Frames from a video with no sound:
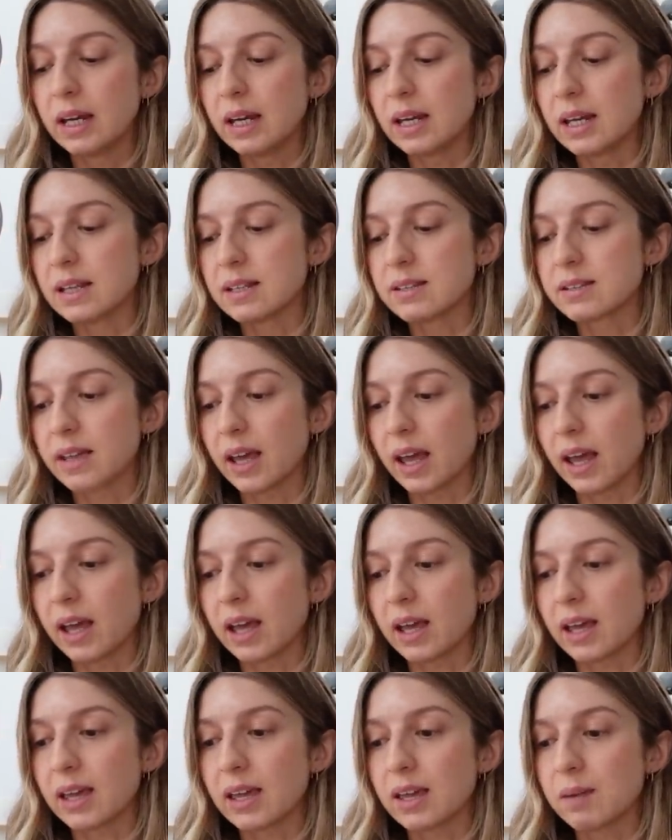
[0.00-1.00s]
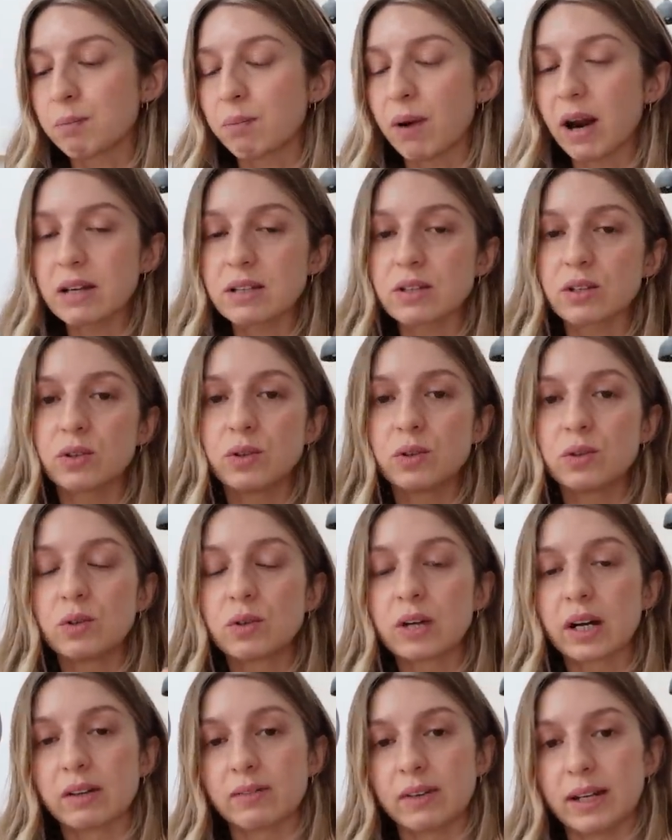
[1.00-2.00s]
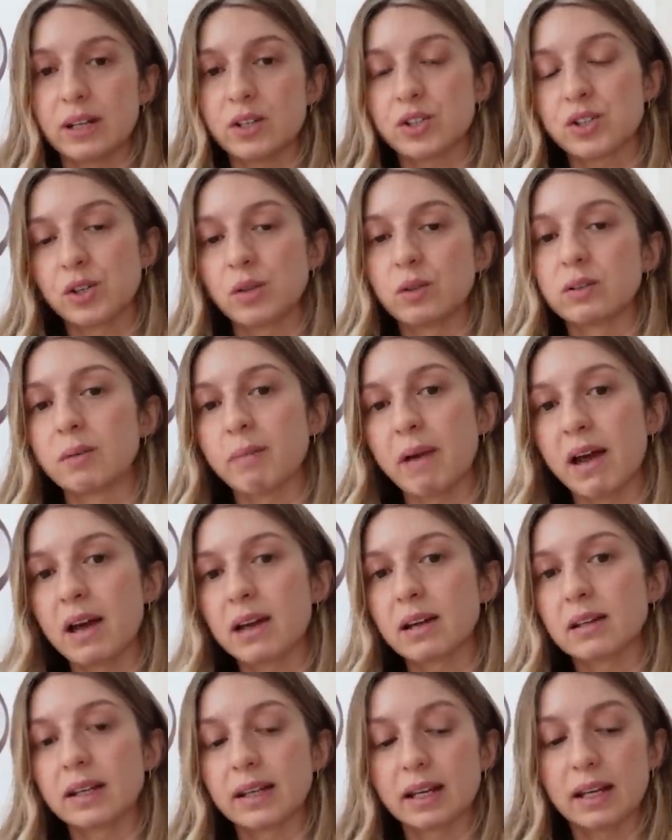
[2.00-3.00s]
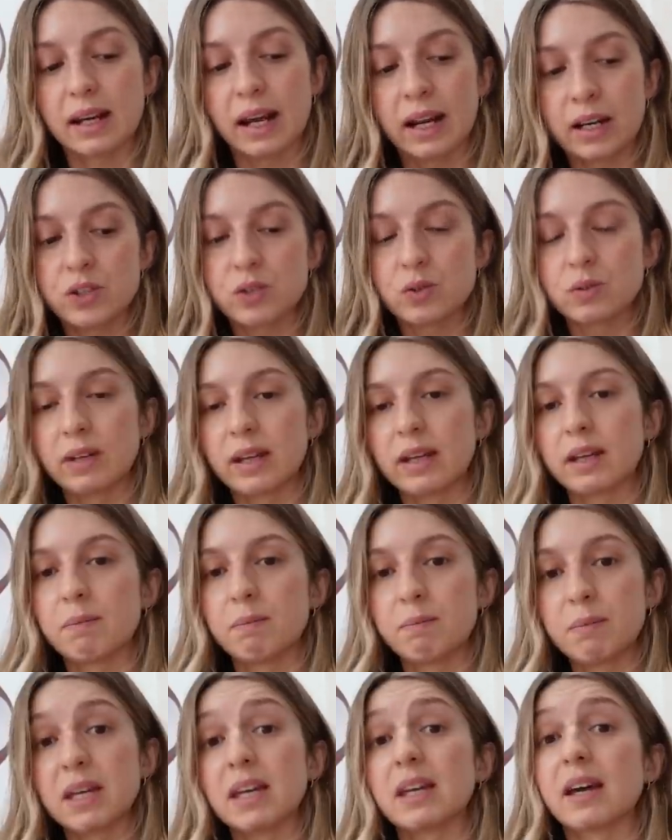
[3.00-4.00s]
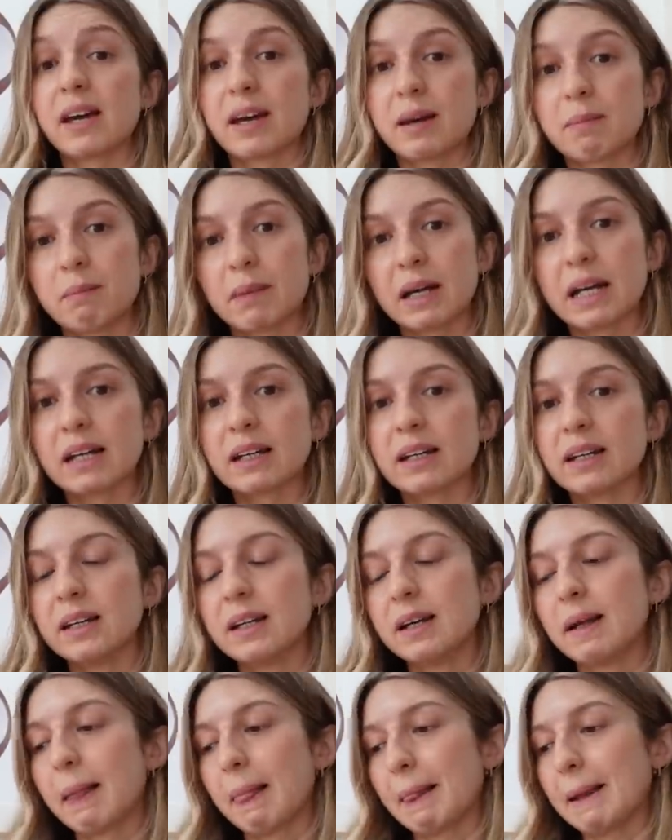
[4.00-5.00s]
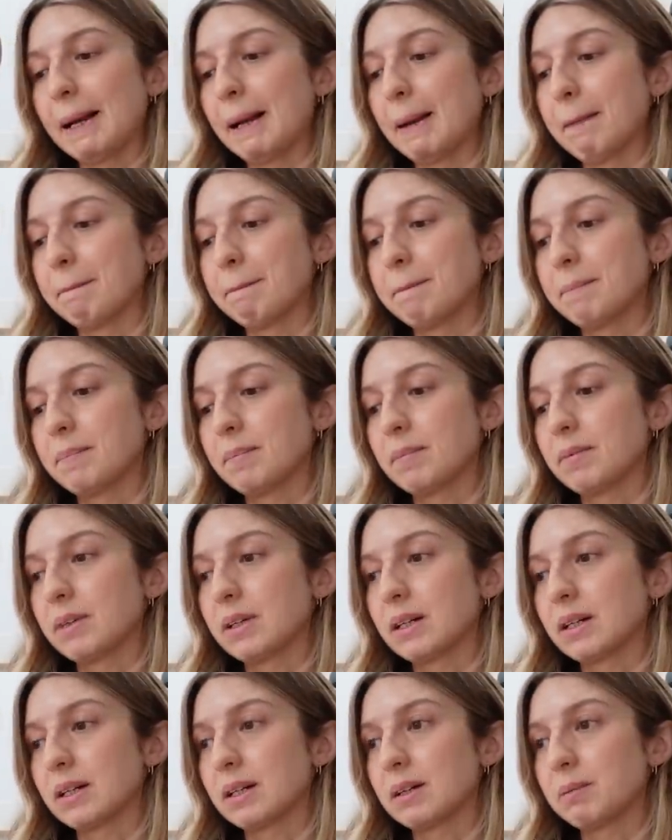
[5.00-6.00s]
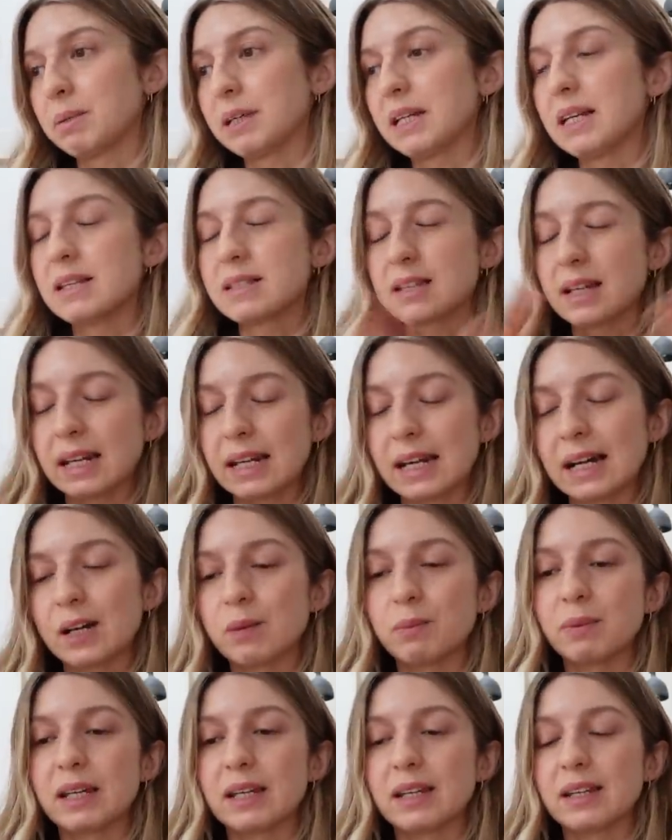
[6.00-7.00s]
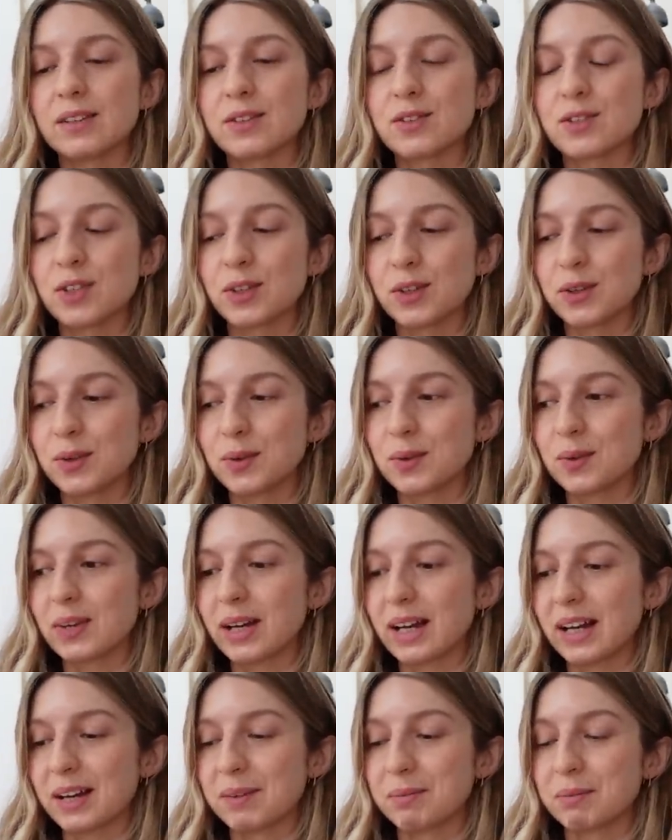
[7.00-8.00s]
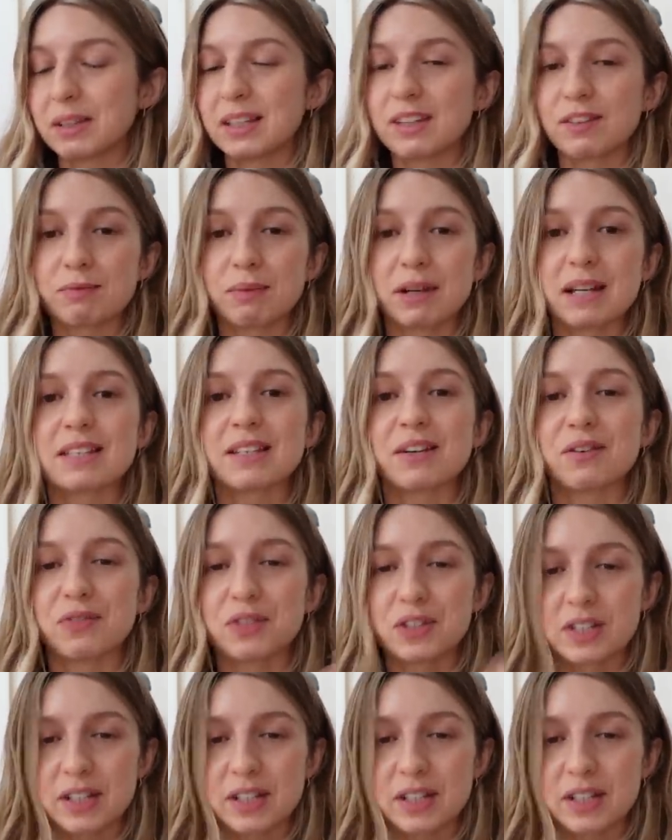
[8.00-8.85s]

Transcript: is a practical kind of like shoulder bag, like an actual like big handbag. Please allow me to give myself the